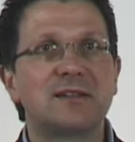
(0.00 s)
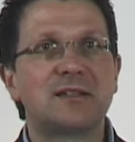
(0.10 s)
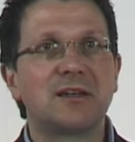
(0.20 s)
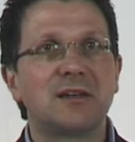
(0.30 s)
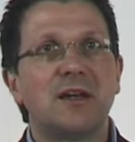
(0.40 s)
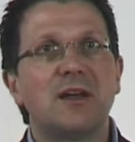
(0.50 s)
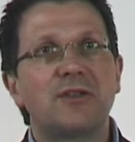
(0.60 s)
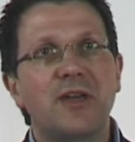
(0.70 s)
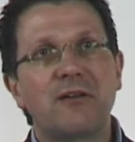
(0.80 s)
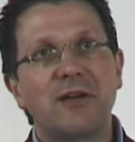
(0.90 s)
is that
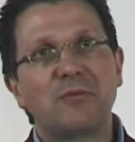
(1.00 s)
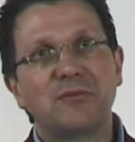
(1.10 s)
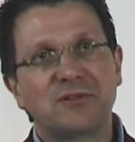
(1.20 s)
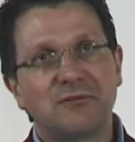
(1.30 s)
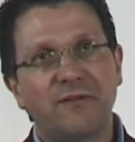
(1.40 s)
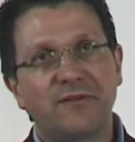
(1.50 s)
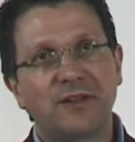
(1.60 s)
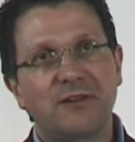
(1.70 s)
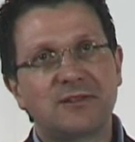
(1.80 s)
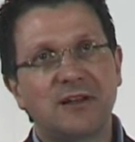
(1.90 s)
they're able to offer
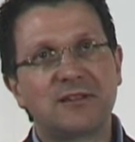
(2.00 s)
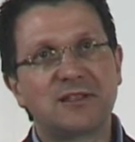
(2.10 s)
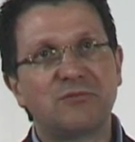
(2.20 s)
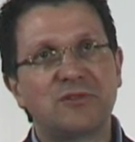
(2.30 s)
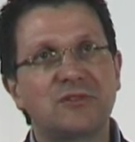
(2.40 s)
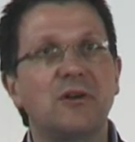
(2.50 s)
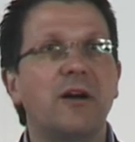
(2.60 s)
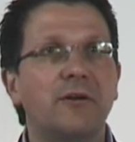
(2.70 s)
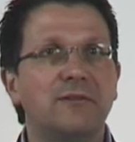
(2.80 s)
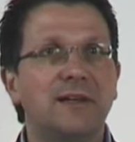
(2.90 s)
those customers not
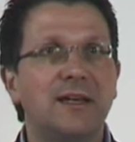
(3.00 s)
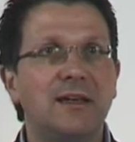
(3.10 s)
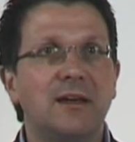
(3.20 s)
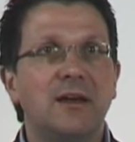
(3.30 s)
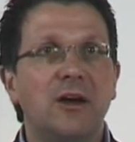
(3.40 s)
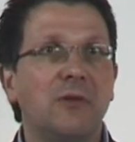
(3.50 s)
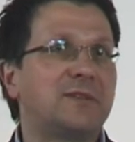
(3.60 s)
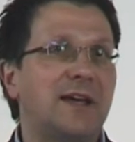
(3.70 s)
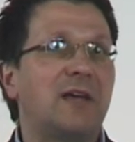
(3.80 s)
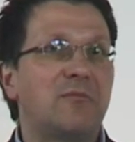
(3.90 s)
only up
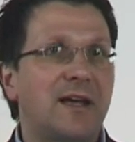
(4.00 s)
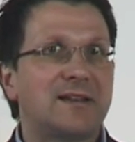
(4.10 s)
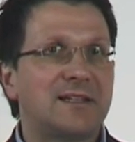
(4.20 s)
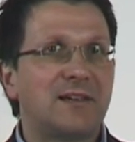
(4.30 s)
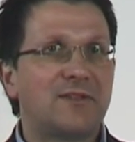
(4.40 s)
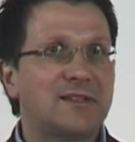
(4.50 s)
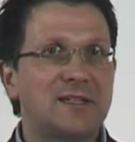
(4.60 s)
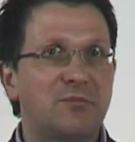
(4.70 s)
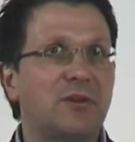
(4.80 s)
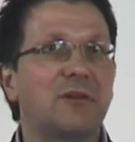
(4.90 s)
to 8 meg
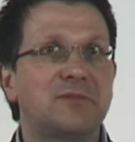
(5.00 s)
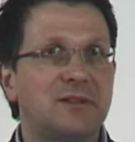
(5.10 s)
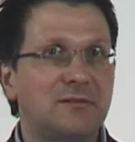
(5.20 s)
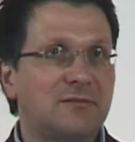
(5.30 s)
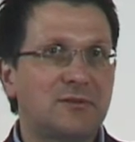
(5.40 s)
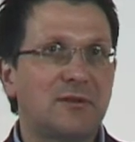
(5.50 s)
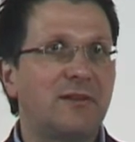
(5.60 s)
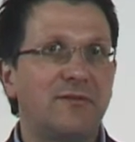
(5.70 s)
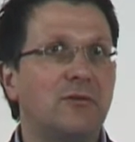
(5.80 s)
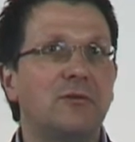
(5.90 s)
services, but up to
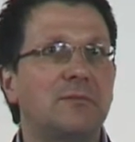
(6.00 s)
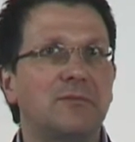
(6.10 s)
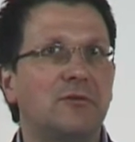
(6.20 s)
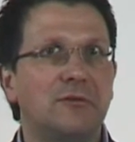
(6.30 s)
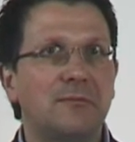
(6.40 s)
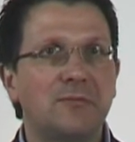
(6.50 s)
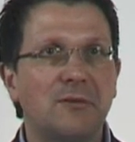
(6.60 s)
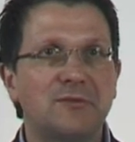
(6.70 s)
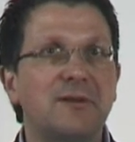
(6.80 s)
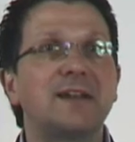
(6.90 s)
24 or
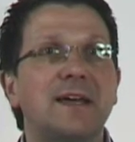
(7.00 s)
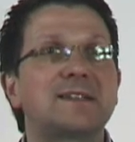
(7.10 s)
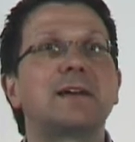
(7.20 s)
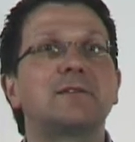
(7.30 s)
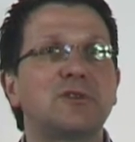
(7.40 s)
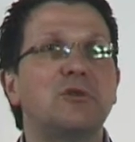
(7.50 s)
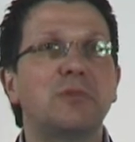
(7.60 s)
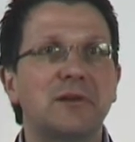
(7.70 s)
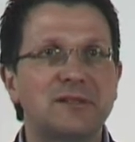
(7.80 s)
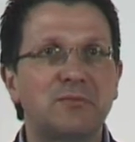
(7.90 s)
up to ADSL
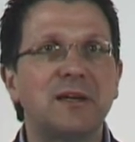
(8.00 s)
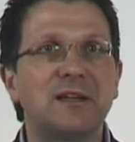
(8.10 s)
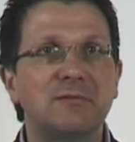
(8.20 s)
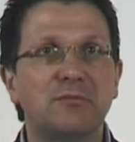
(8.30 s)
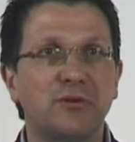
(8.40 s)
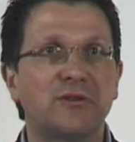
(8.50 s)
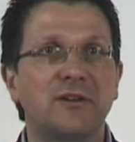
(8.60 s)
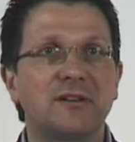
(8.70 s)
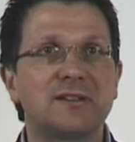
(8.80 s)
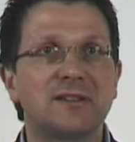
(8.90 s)
2+ speed
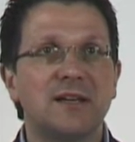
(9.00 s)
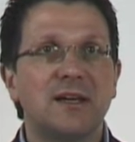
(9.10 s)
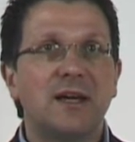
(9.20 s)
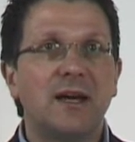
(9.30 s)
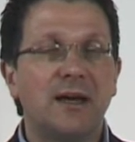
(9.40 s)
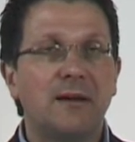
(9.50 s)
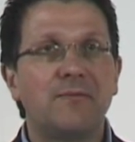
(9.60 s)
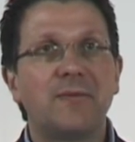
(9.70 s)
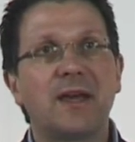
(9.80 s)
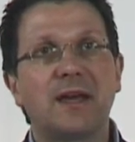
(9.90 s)
products.
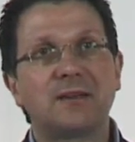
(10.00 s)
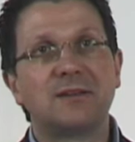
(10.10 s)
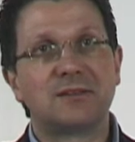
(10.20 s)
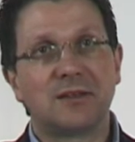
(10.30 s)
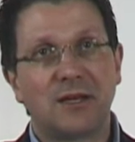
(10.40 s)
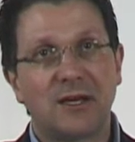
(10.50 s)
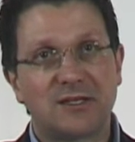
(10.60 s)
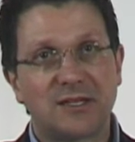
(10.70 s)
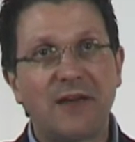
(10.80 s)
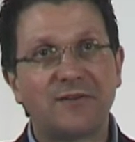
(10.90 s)
And
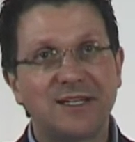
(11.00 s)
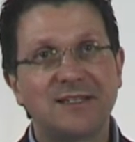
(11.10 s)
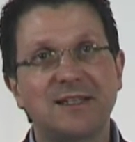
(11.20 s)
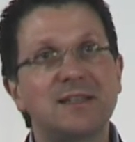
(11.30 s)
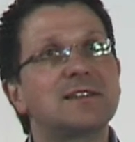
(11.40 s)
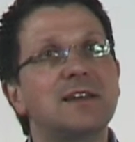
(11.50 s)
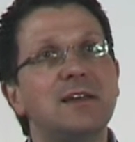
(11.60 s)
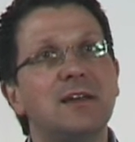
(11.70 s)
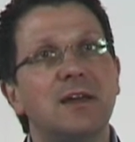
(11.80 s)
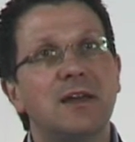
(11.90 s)
as
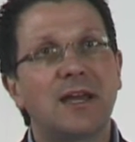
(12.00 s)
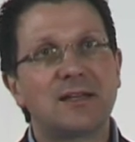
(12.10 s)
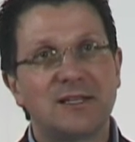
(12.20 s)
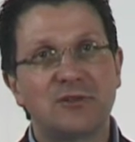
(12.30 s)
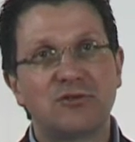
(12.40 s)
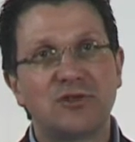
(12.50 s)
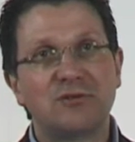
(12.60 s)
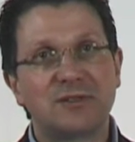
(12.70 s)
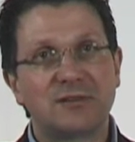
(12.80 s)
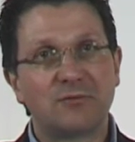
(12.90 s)
FTTC gets
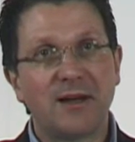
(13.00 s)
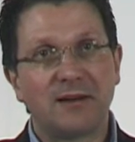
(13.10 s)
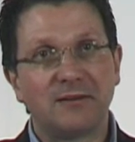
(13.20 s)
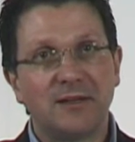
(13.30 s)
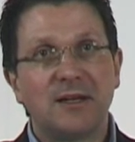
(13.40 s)
introduced as well,